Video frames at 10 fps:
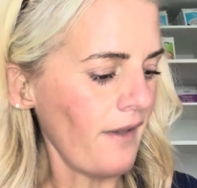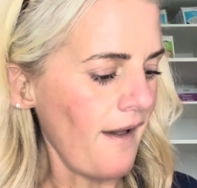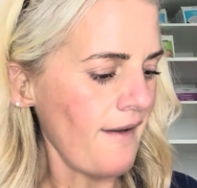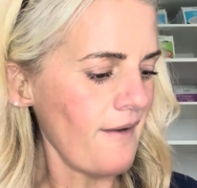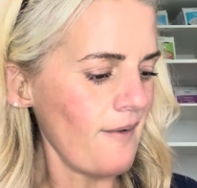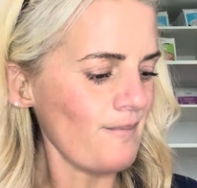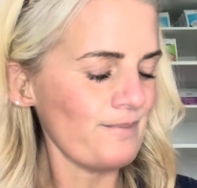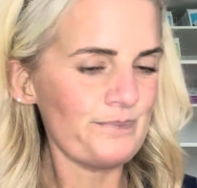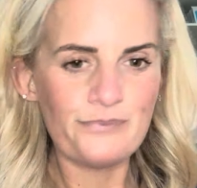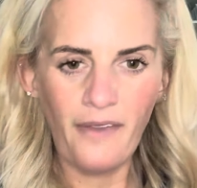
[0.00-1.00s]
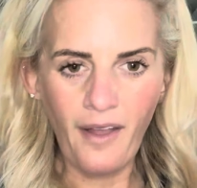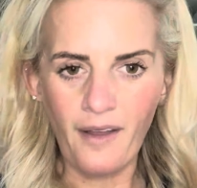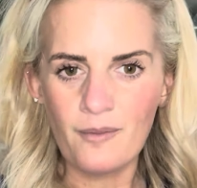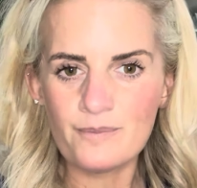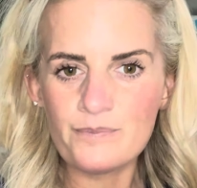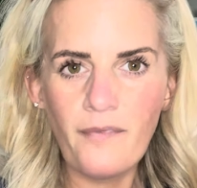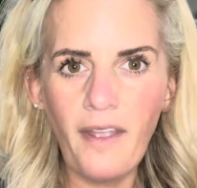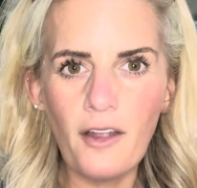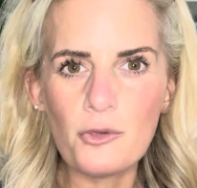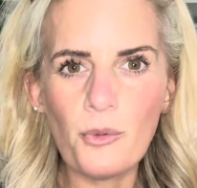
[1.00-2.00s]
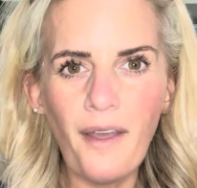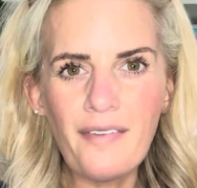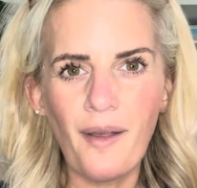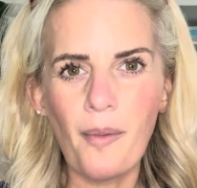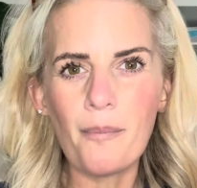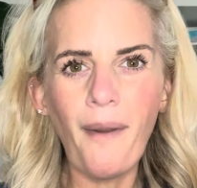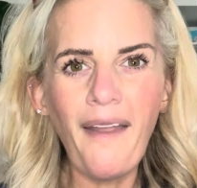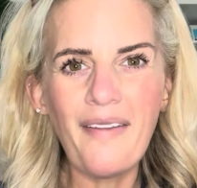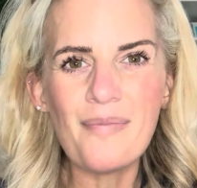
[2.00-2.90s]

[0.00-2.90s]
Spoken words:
yeah, catch you all later. Bye.